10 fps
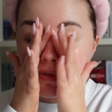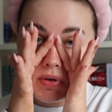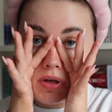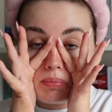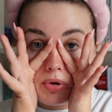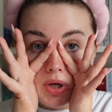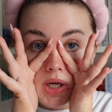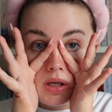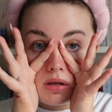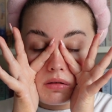I've had a
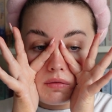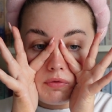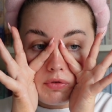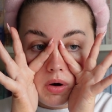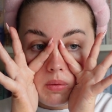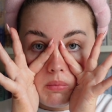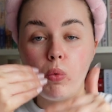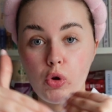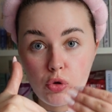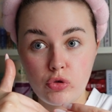break from
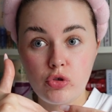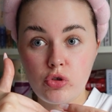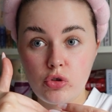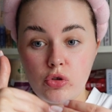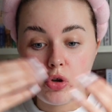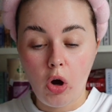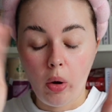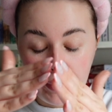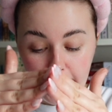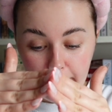words
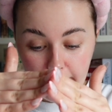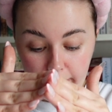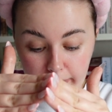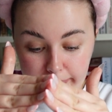on paper.